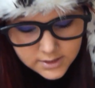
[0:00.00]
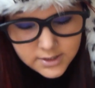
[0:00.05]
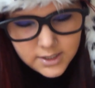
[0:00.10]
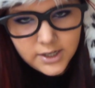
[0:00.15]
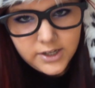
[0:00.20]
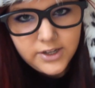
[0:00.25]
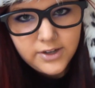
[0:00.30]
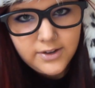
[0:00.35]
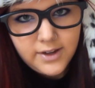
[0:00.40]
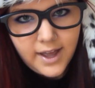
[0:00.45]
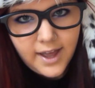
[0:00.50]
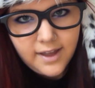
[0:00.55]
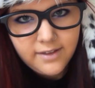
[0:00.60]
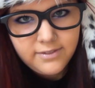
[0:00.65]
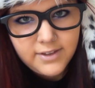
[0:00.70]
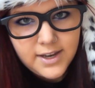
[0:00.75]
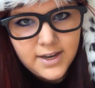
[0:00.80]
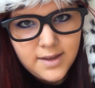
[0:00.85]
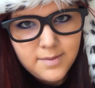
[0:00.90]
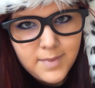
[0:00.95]
Do you have
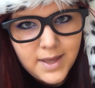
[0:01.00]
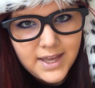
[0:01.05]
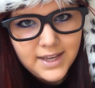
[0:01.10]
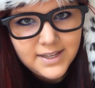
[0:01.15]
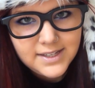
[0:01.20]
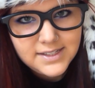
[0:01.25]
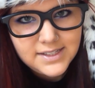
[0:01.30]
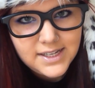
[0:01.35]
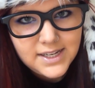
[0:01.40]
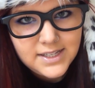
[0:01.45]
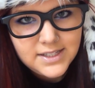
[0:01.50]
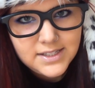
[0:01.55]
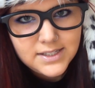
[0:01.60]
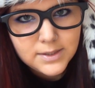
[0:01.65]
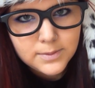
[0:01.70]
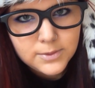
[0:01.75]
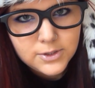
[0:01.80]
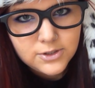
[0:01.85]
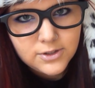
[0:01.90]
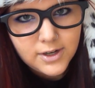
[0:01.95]
any magazine
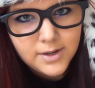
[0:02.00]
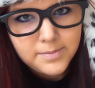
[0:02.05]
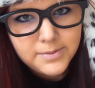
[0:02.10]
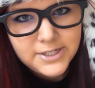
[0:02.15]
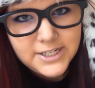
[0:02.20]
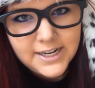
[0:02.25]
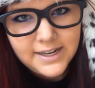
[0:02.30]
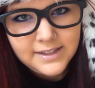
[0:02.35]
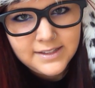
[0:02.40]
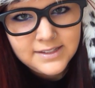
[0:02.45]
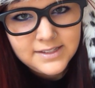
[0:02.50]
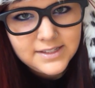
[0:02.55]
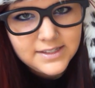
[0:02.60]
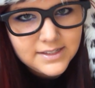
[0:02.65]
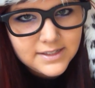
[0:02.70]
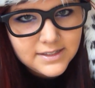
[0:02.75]
subscriptions?